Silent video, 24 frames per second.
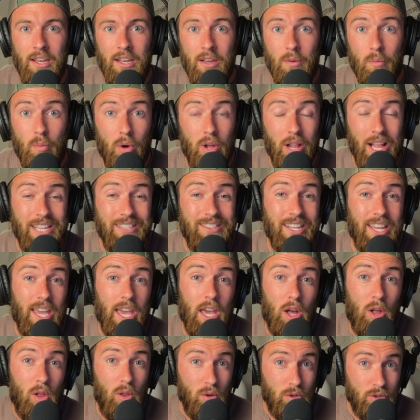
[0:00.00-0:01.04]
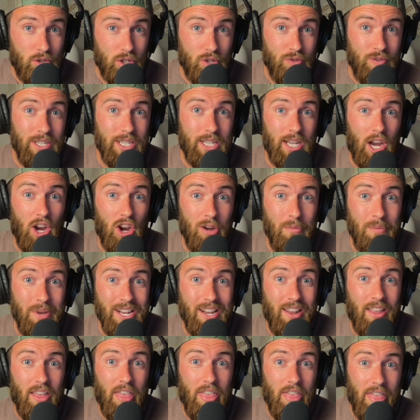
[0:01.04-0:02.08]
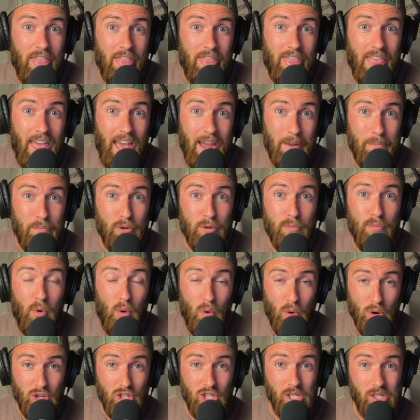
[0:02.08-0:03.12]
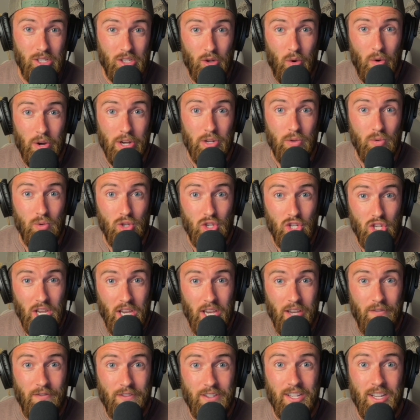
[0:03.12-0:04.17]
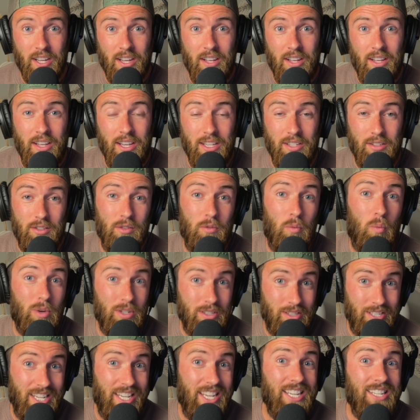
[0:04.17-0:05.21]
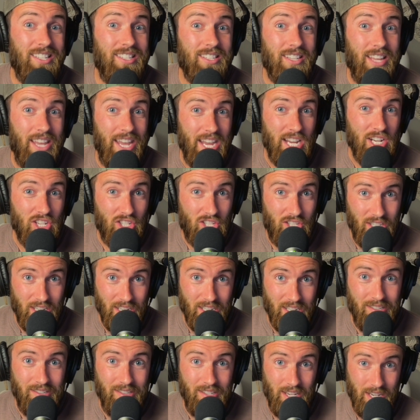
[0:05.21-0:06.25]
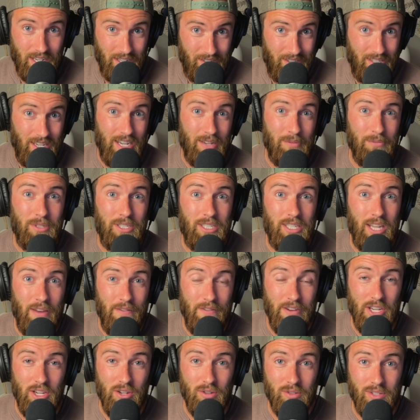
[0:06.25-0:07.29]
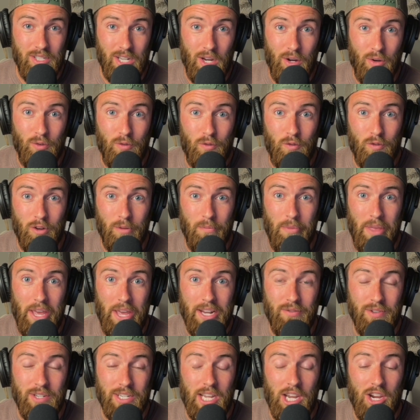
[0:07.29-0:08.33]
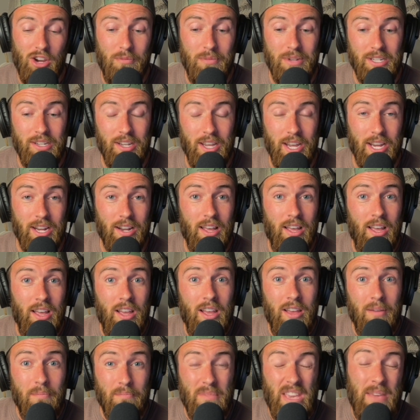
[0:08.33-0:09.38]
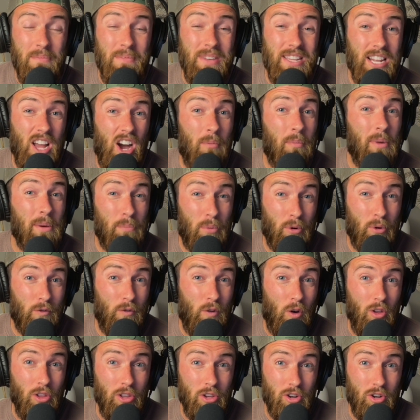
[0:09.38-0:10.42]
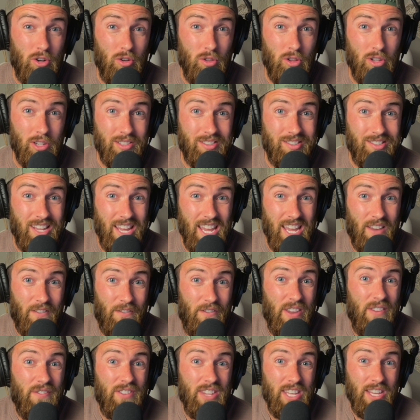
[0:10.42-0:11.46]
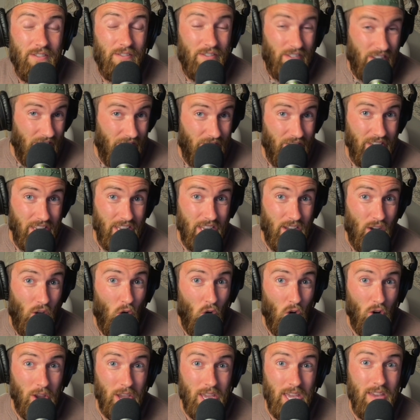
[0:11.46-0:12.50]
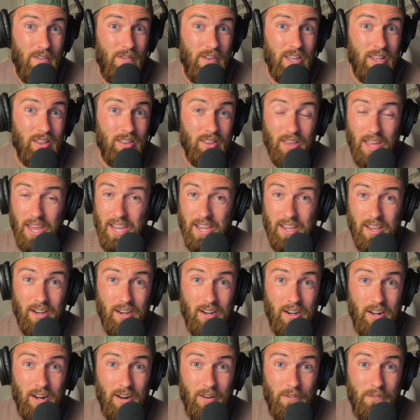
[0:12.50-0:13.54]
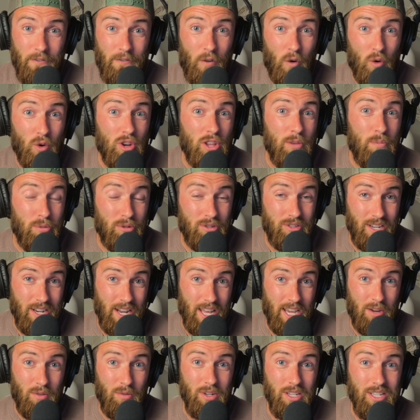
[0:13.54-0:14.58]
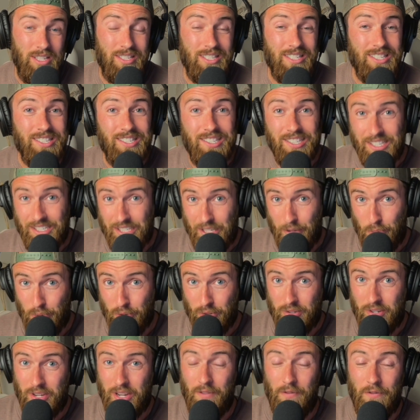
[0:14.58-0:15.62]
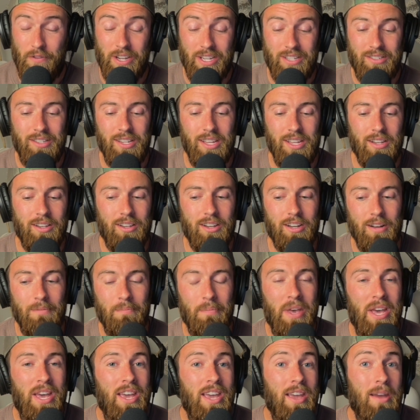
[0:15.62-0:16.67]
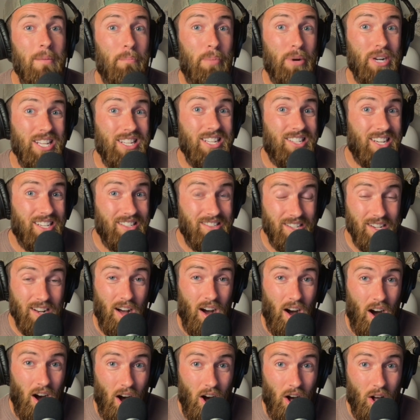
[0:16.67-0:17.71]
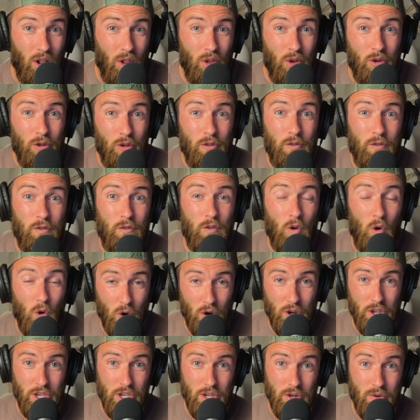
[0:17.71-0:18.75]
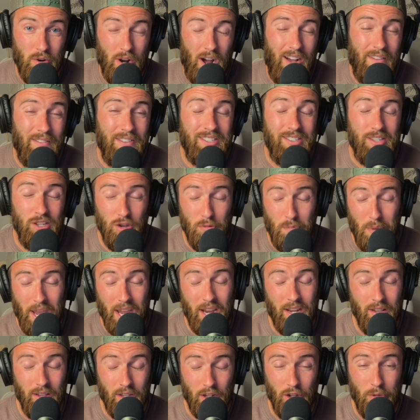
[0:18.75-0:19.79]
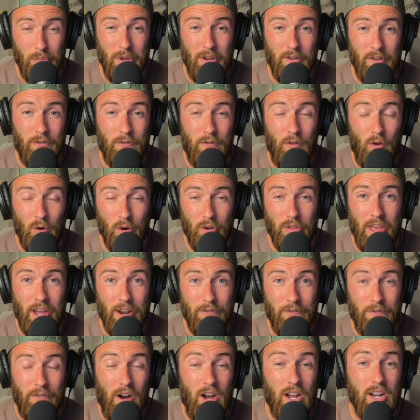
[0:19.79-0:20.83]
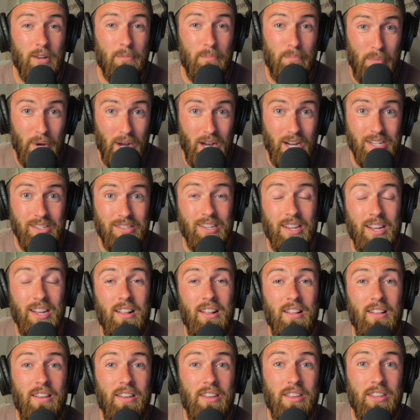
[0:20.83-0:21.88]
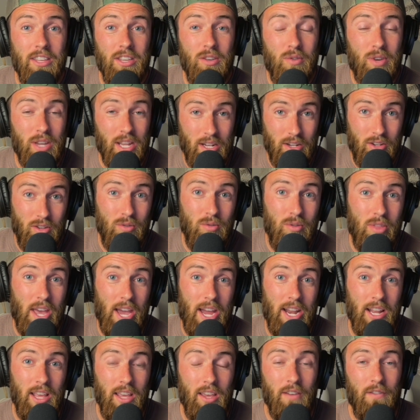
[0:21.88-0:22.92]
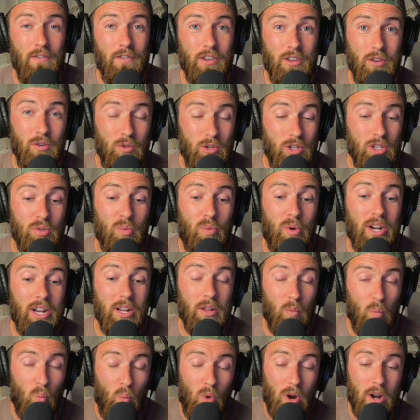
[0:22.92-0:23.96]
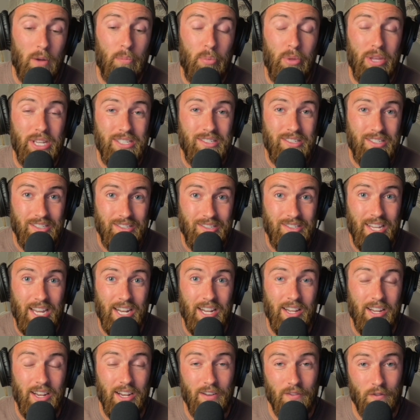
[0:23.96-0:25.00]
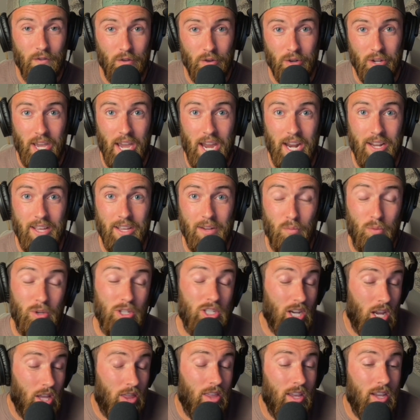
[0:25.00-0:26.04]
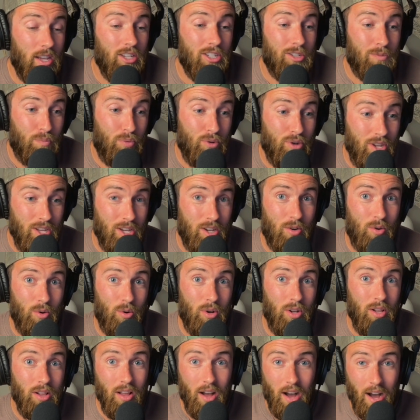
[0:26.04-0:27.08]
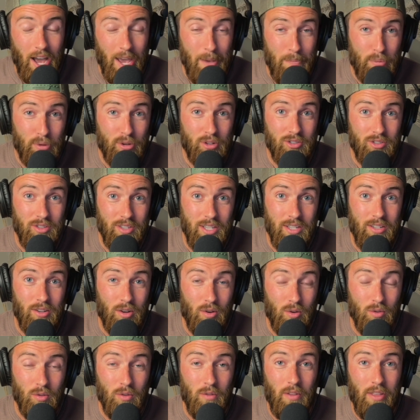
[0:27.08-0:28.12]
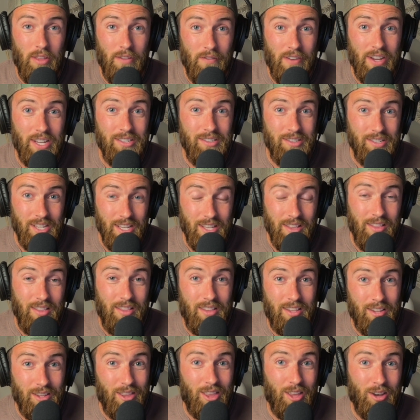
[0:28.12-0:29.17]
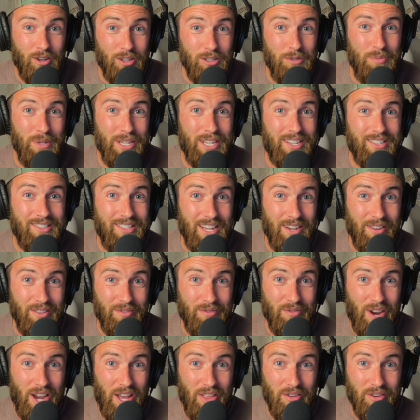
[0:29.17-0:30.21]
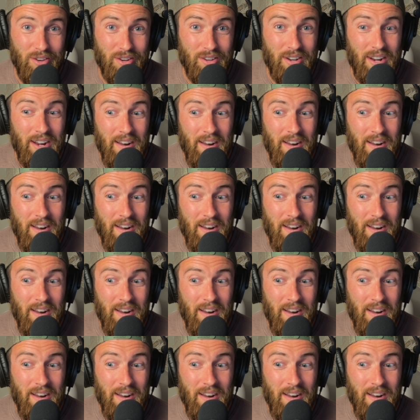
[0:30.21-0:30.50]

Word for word: Well, as I get closer to retirement, that proportion is going to shift. And so once I get to age sixty and say I'm seven years out from that retirement date, maybe now my portfolio looks like fifty fifty or even like uh, forty percent equities and sixty percent fixed income. But it does it all for you. Obviously, you pay a little bit for that fund, but you can do that if you just want one place to set it and forget it, which I think is pretty cool. I personally don't invest into those because I rather